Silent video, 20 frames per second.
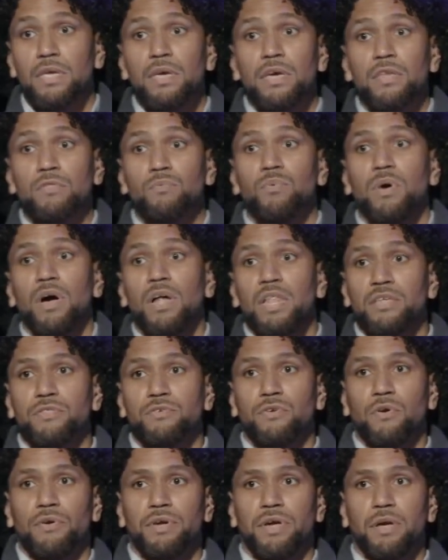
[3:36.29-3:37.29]
as well as
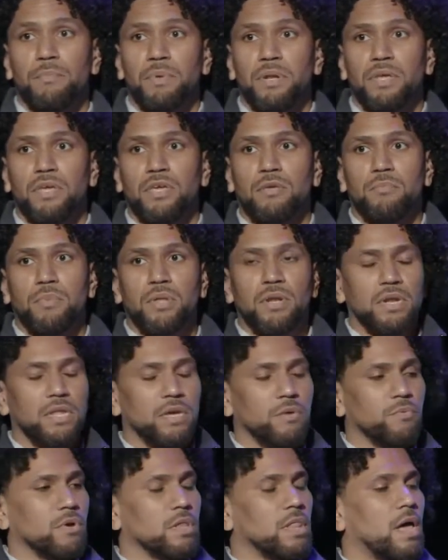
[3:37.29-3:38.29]
growing up in a community
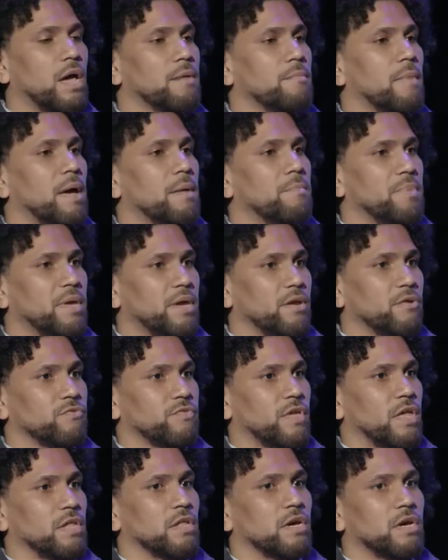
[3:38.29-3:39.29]
where a lot of my peers
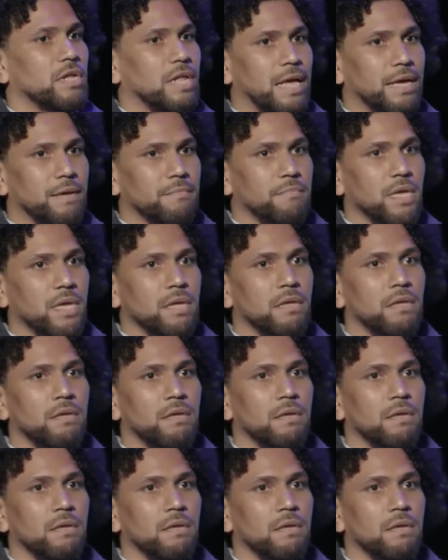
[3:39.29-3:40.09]
that look like me,